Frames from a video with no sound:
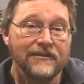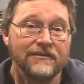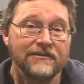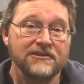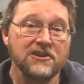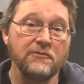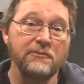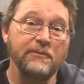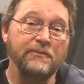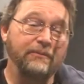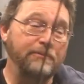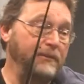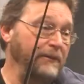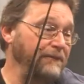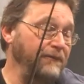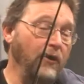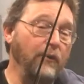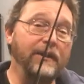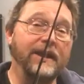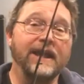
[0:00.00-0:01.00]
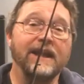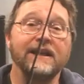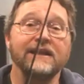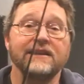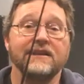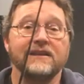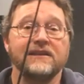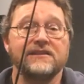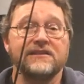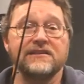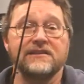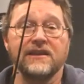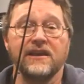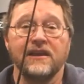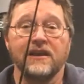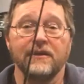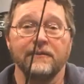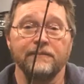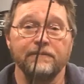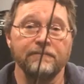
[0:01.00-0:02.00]
So before we get into this
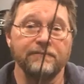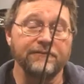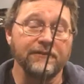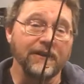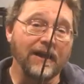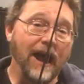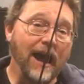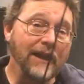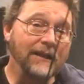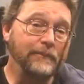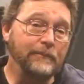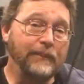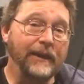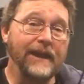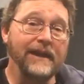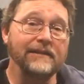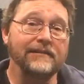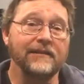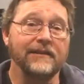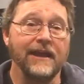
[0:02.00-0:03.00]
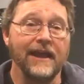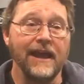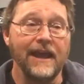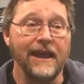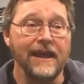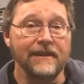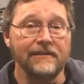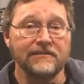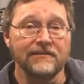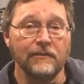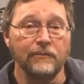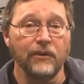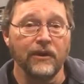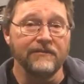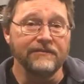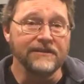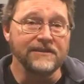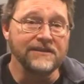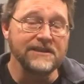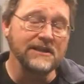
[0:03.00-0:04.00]
forgotten bait today, somewhat
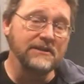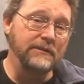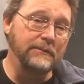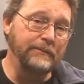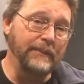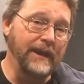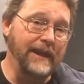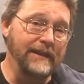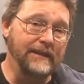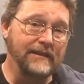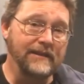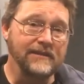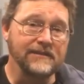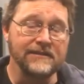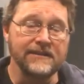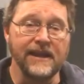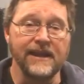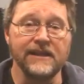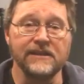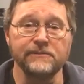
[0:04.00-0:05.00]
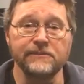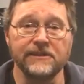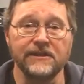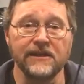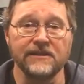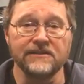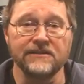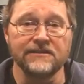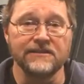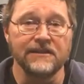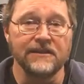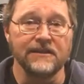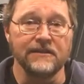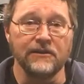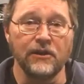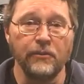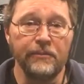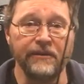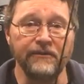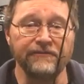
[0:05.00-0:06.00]
of a secret bait these days because
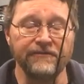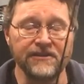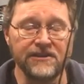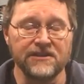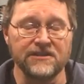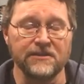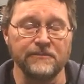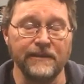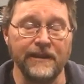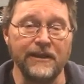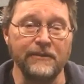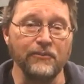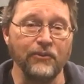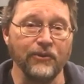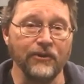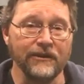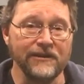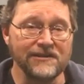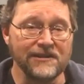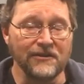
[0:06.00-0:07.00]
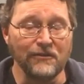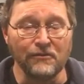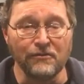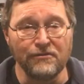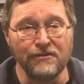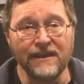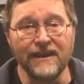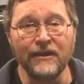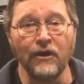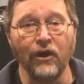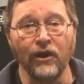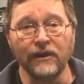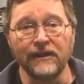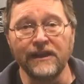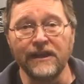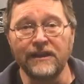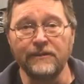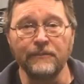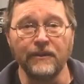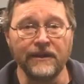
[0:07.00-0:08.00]
nobody fishes them anymore, at least I don't think
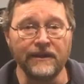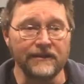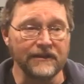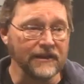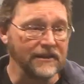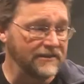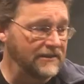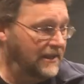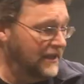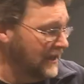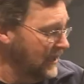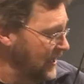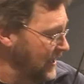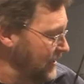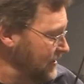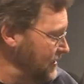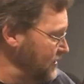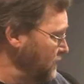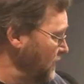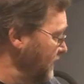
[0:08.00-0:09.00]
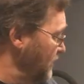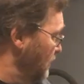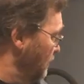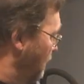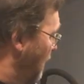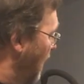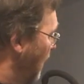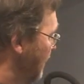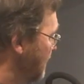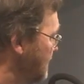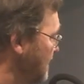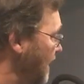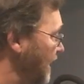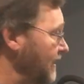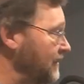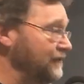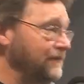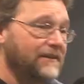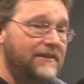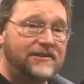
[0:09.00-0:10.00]
hardly anybody does. Just want to
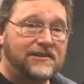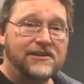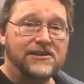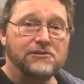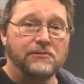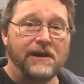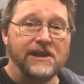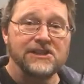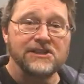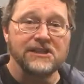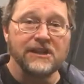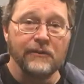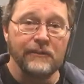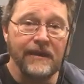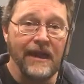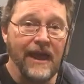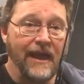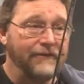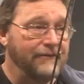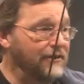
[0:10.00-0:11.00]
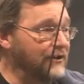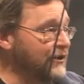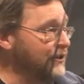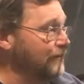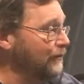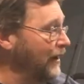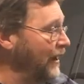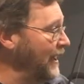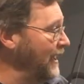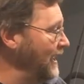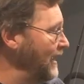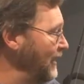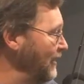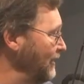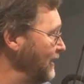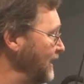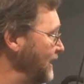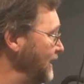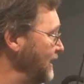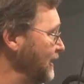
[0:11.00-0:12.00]
apologize for the situation that we have here in my
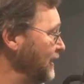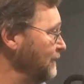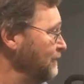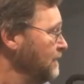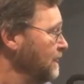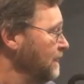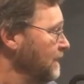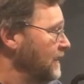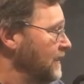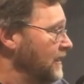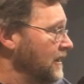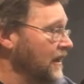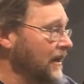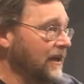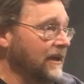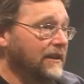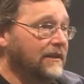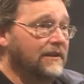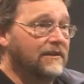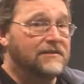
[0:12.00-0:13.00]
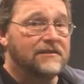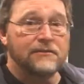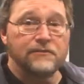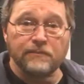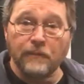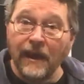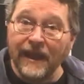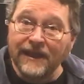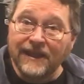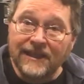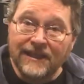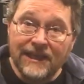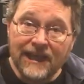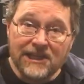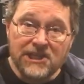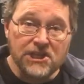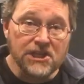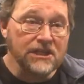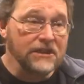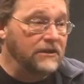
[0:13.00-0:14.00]
area here. This is my
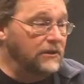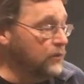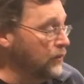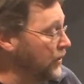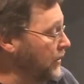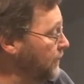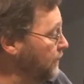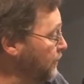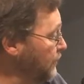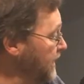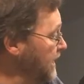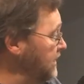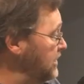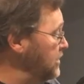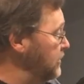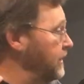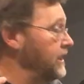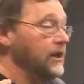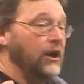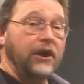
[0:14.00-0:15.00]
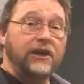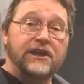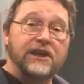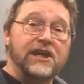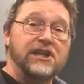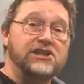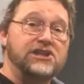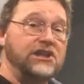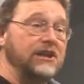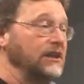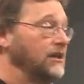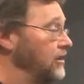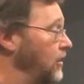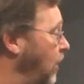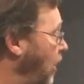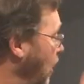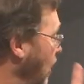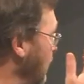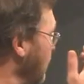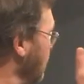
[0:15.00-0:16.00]
kitchen. We're redoing our kitchen,
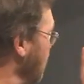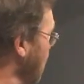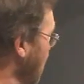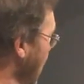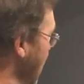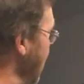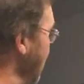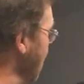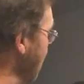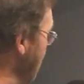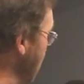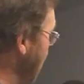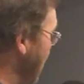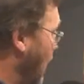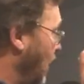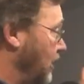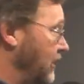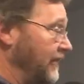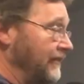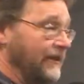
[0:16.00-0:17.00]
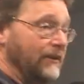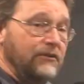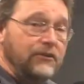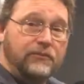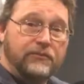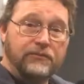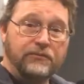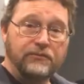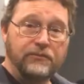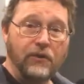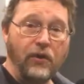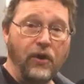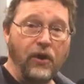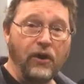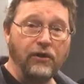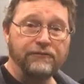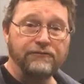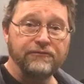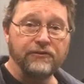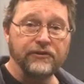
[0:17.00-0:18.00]
our dining room, and our living room.
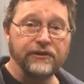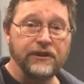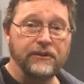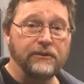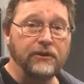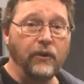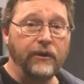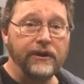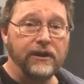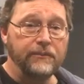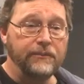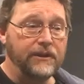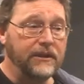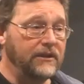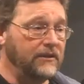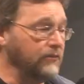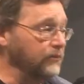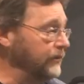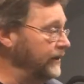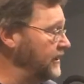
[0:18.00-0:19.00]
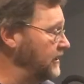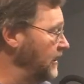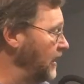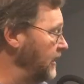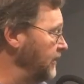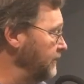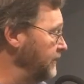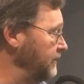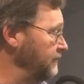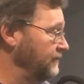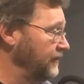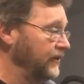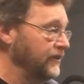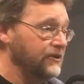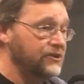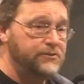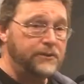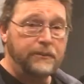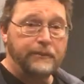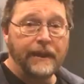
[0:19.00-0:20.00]
All fully going to be redone,
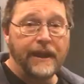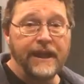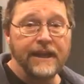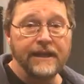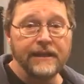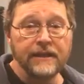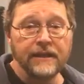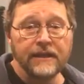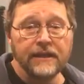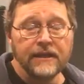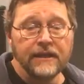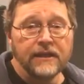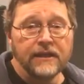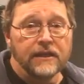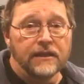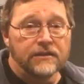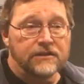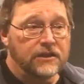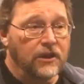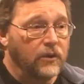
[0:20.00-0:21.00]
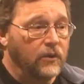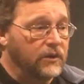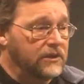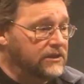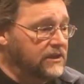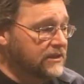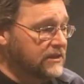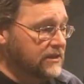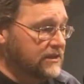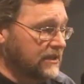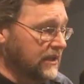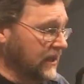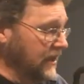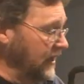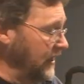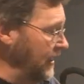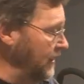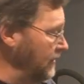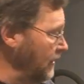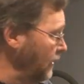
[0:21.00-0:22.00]
refurnished, repainted. So we're just
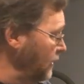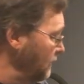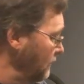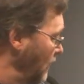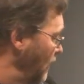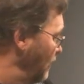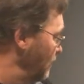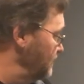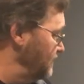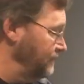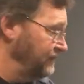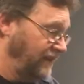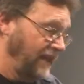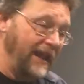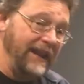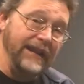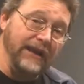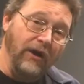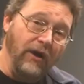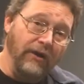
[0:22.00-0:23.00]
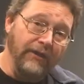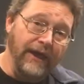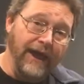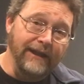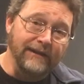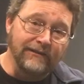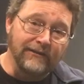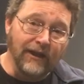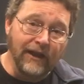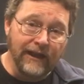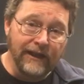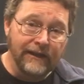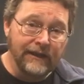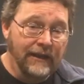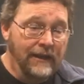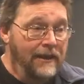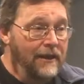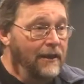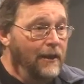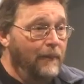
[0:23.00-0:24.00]
in the throes of getting all that
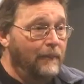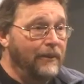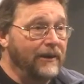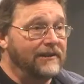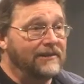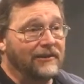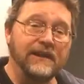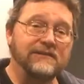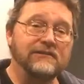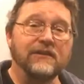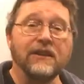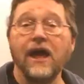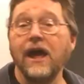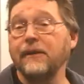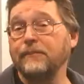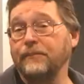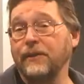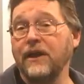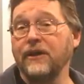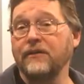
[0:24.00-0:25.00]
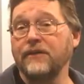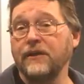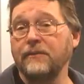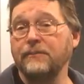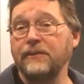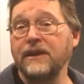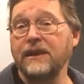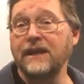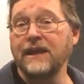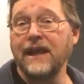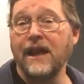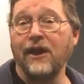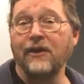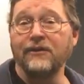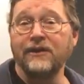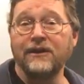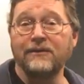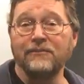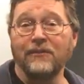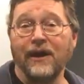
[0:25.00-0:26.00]
done. But it's a lot better than being
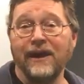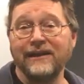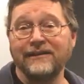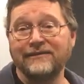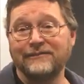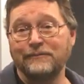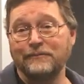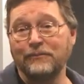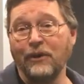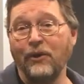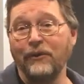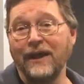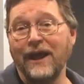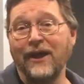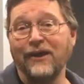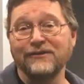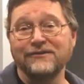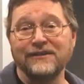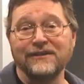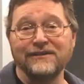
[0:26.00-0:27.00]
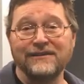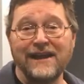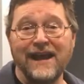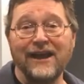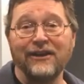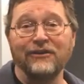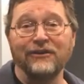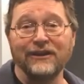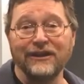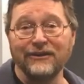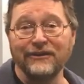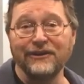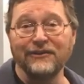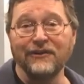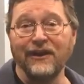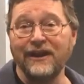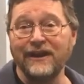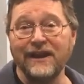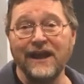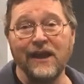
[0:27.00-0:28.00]
out in my boathouse and tackle area
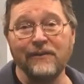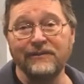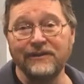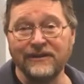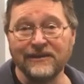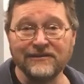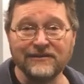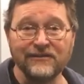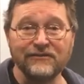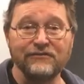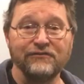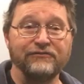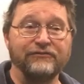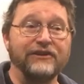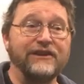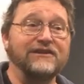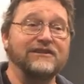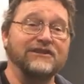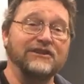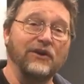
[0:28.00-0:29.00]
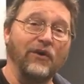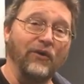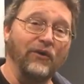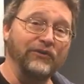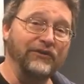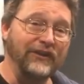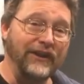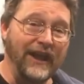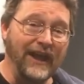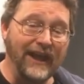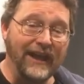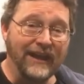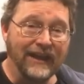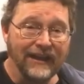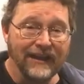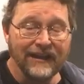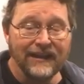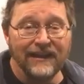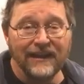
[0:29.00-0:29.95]
right now because it's freezing cold today.